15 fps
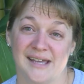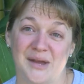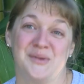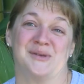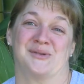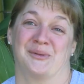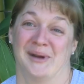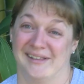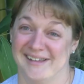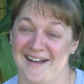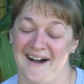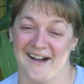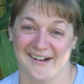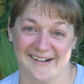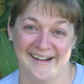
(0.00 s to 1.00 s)
he was really
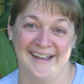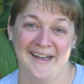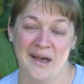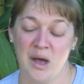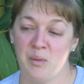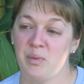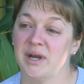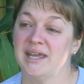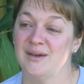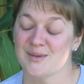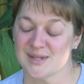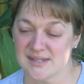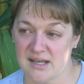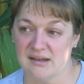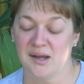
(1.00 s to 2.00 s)
hungry, but he
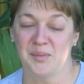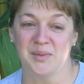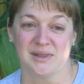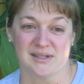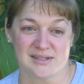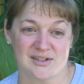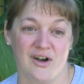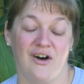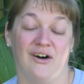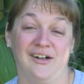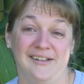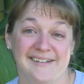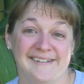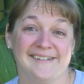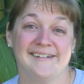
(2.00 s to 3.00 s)
was sitting up in the stall,
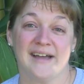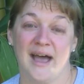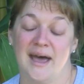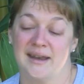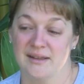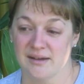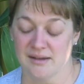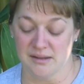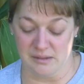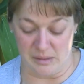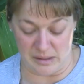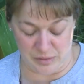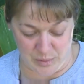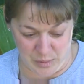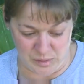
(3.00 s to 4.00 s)
had, a,
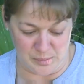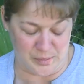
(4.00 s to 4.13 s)
had thrown the